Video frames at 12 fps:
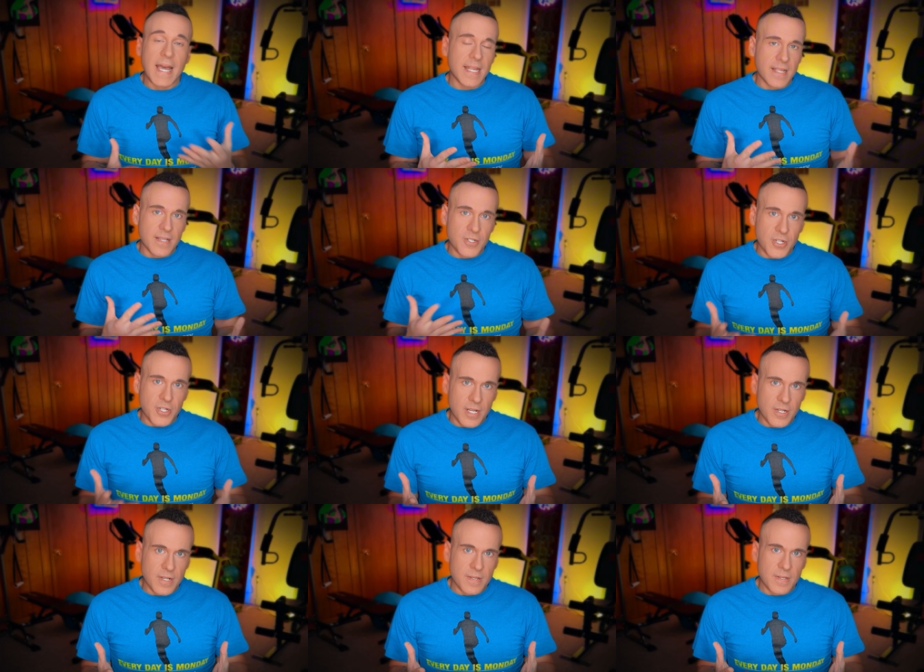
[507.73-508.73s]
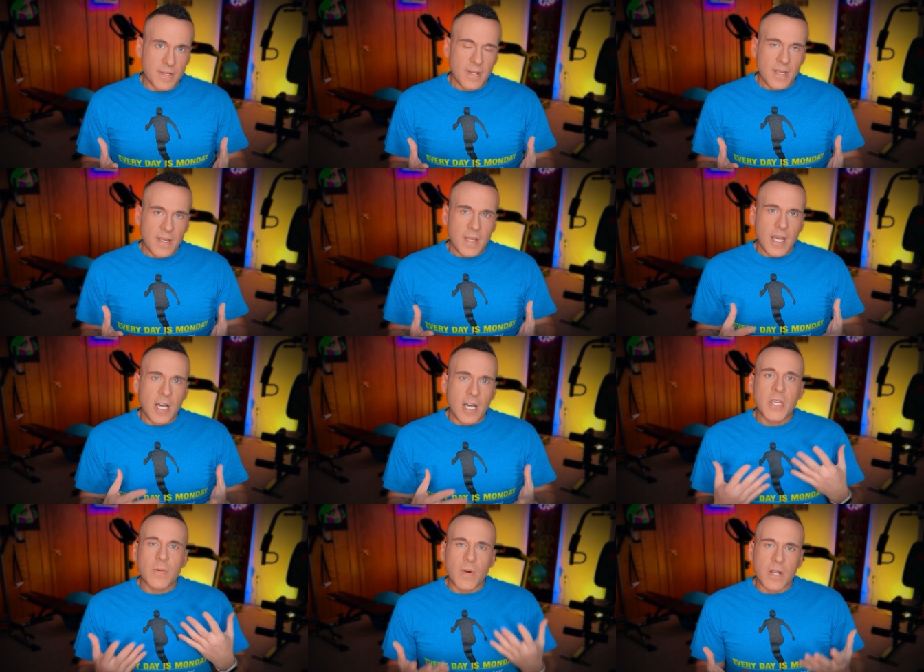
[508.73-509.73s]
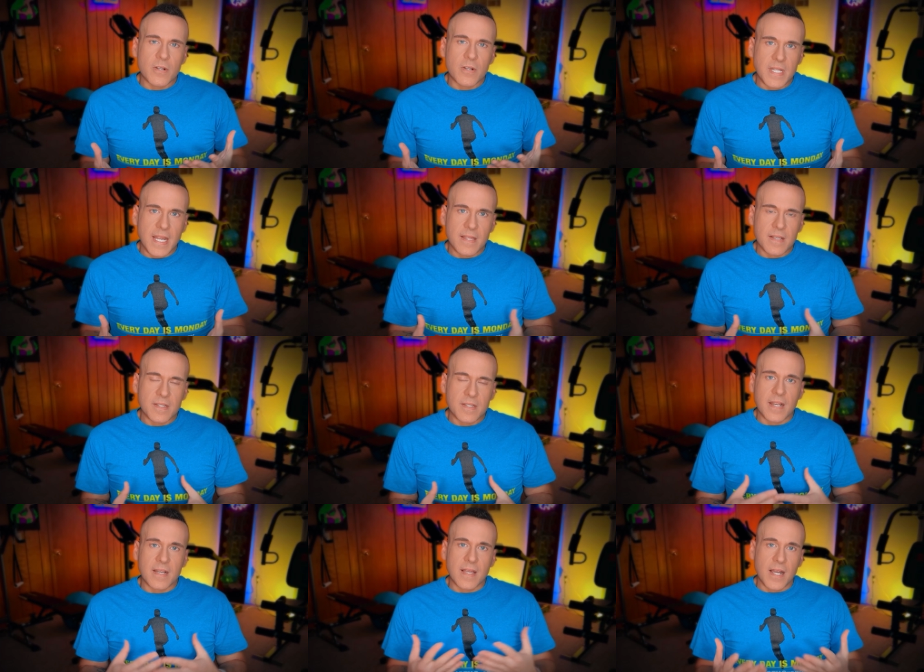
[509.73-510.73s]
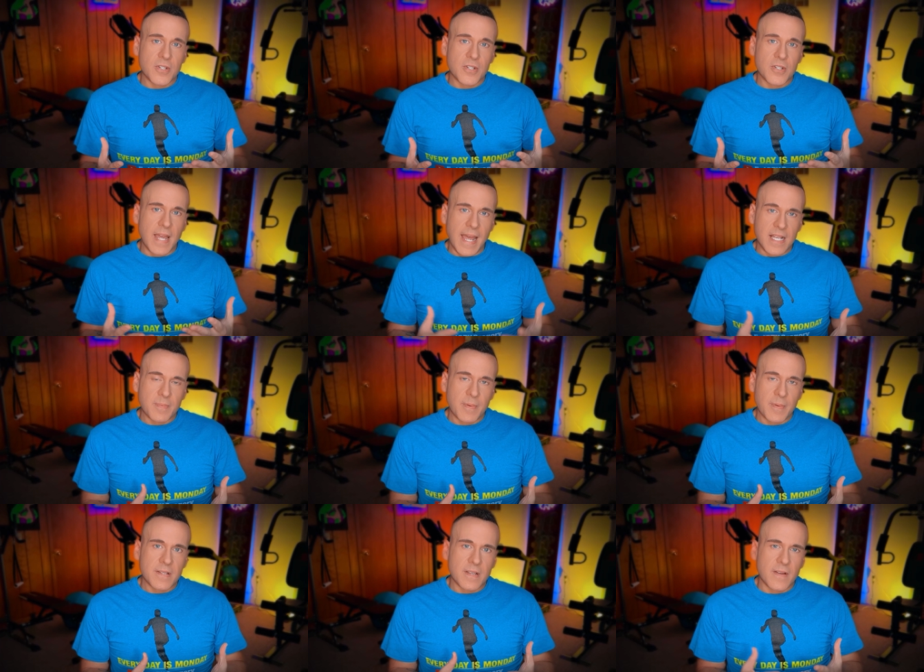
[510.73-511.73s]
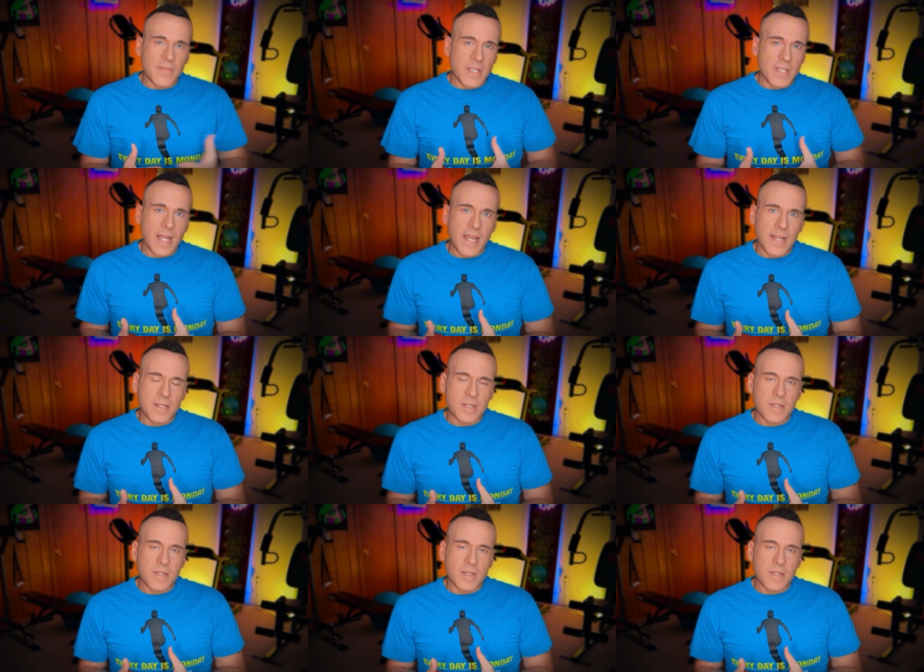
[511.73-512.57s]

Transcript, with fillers: these changes, helping you understand the psychological aspects of these diets